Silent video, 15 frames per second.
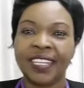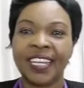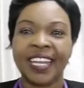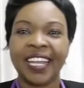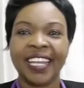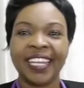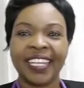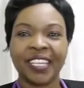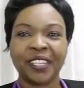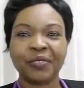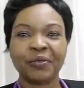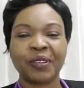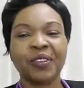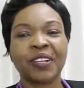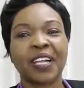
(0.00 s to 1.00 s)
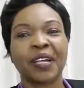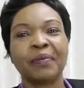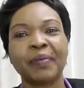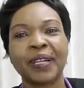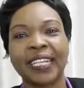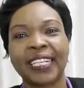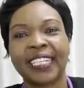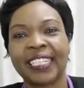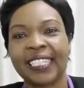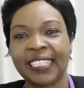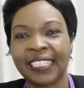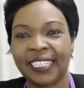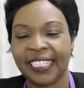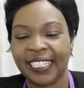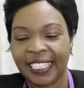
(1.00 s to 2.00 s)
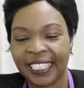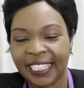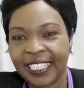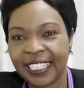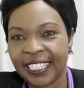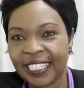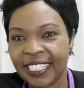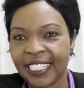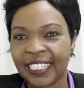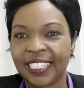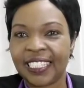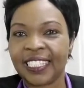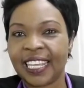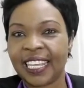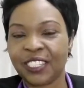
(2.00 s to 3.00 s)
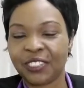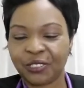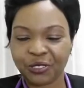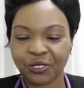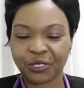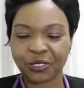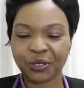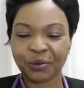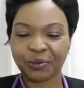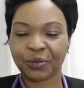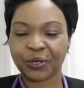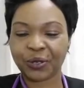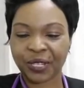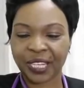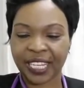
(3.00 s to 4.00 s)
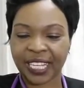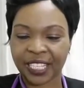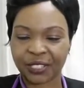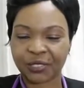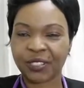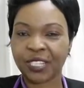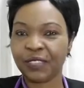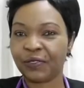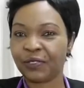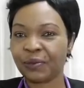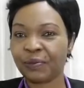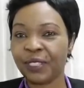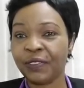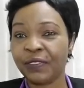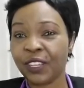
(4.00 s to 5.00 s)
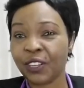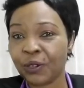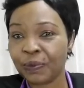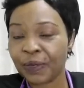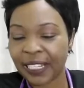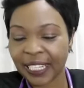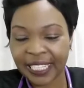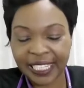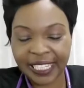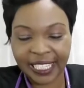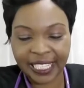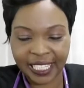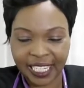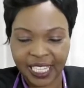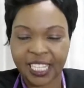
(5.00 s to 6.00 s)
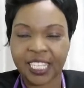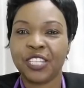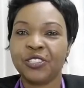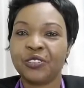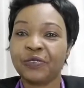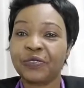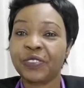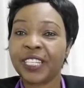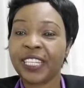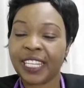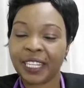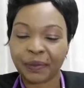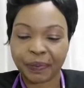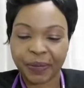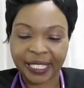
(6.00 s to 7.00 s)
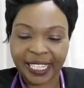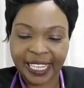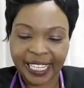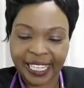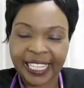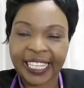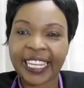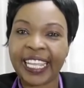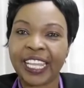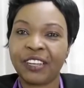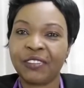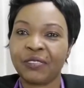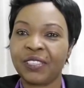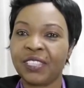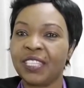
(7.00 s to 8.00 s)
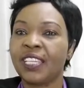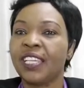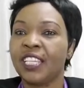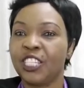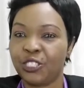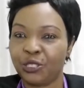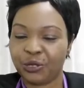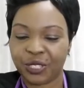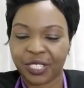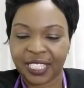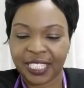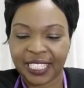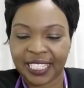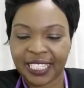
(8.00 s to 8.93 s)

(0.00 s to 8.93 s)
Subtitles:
Hi, welcome back. This is, as usual, Sonda Kasonde from Living Hope Clinic, your friend and partner in health issues.